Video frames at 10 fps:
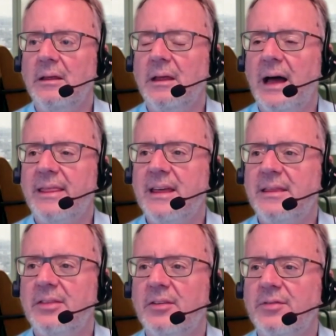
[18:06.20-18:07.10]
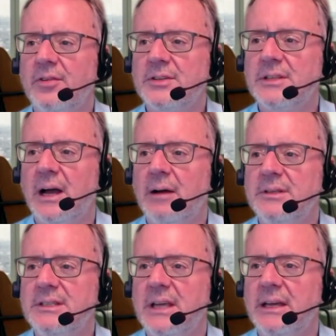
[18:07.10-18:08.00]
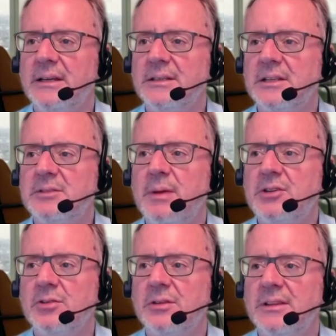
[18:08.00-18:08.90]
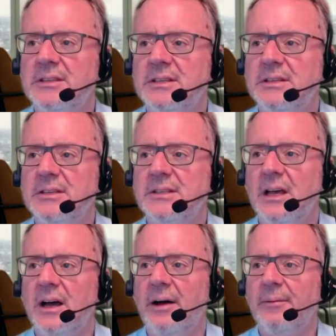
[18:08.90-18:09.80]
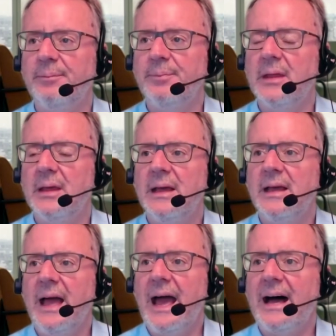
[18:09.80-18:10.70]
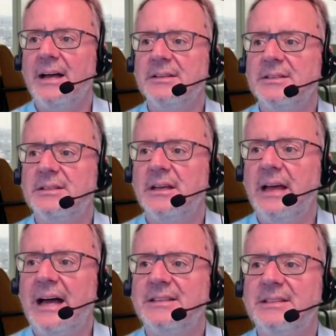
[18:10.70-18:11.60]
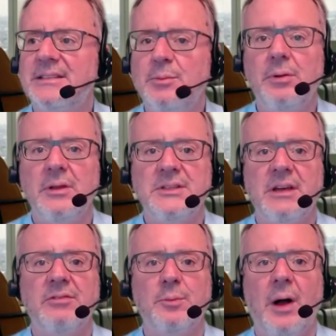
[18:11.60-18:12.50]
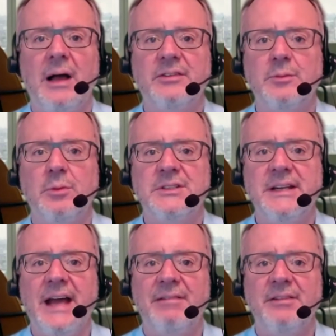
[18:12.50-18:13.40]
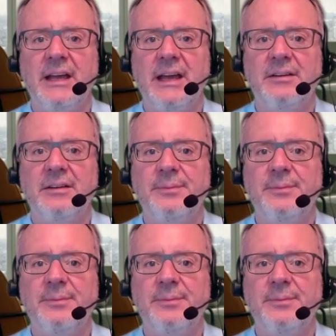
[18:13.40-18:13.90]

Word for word: I think that the first thing I would say is let's make sure that this is um, as as simple as ever possible to navigate.